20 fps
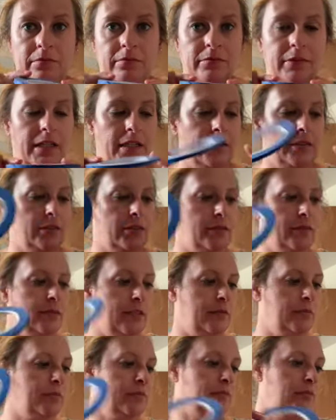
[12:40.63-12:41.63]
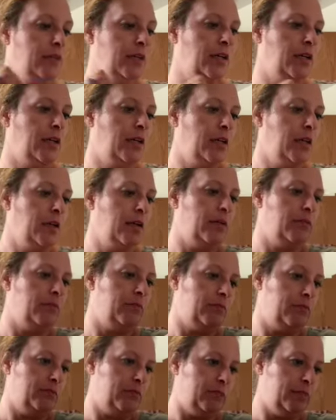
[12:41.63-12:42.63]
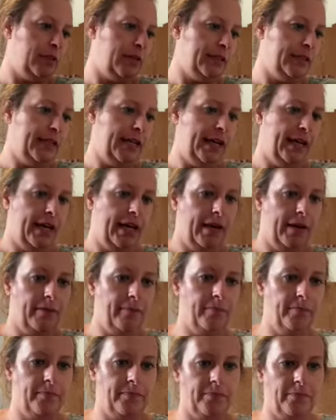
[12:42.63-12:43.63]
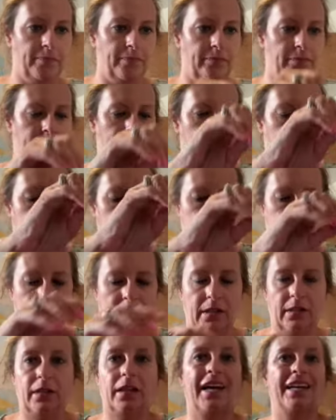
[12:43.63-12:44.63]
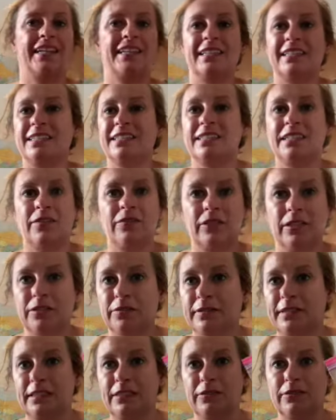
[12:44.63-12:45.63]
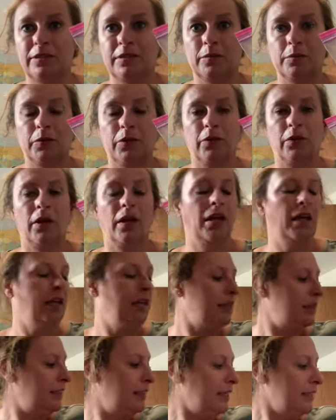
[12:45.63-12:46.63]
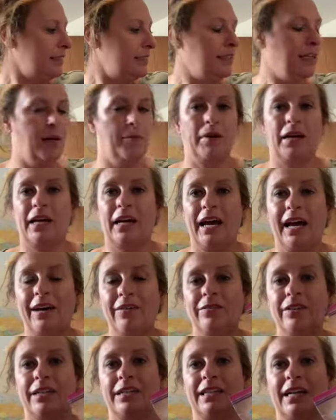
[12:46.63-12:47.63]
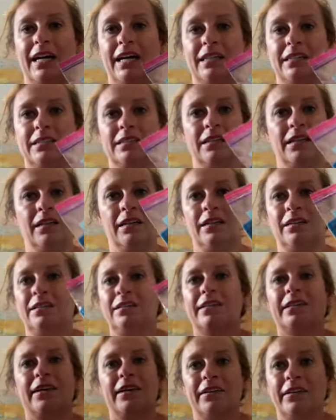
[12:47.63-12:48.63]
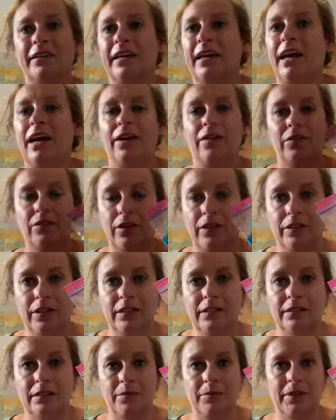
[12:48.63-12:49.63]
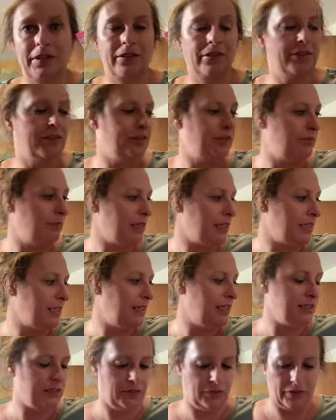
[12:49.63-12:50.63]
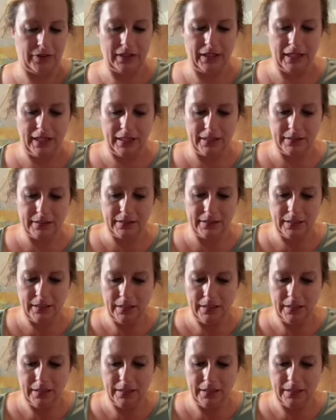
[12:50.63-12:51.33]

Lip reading: Okay, so I brought that. And a lot of this stuff is reusable. The next time I have a class, like I already have all this, I'll be able to do my class for less.